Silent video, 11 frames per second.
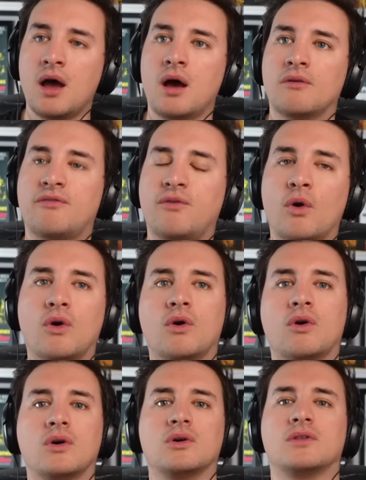
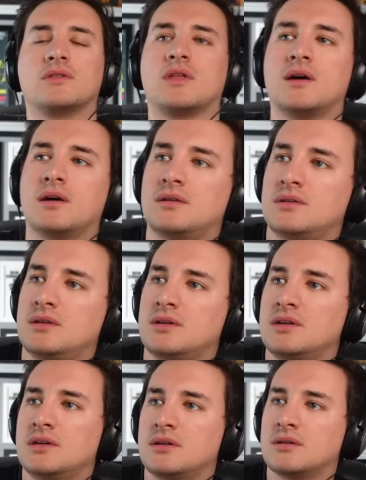for uh,
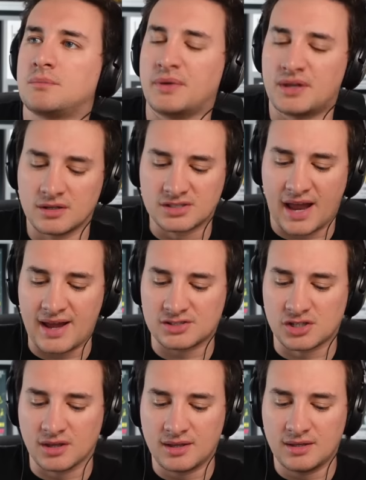because
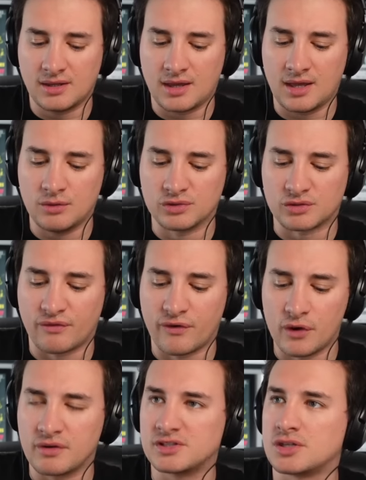actually he was
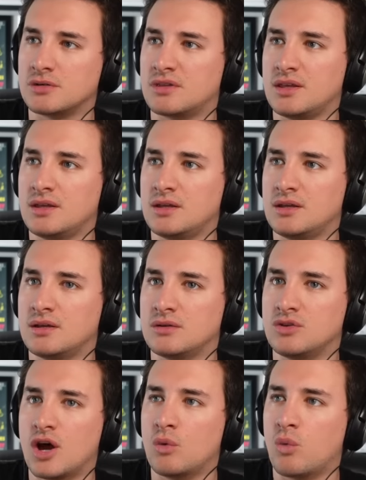referring to the
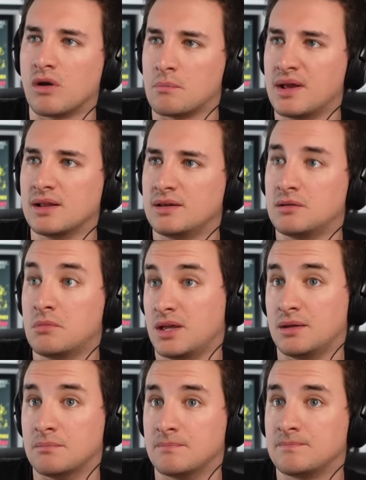no 1 million
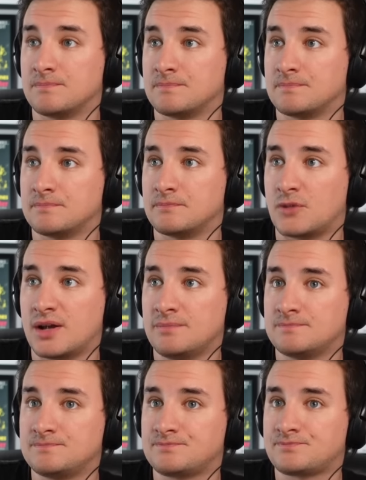meme, right?
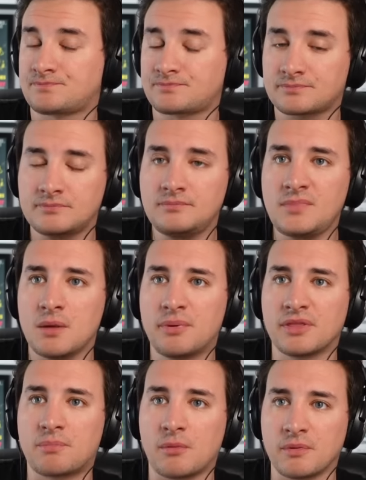But
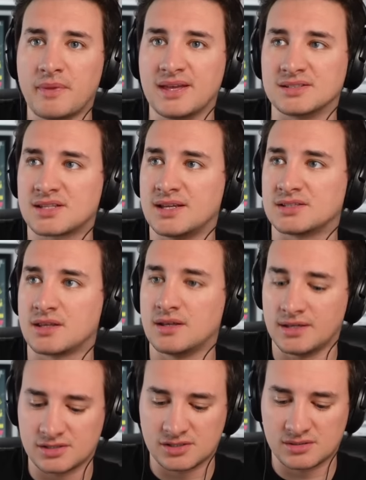mm-hmm. the problem is is that
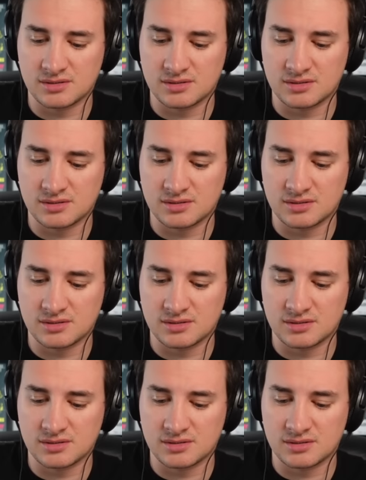it's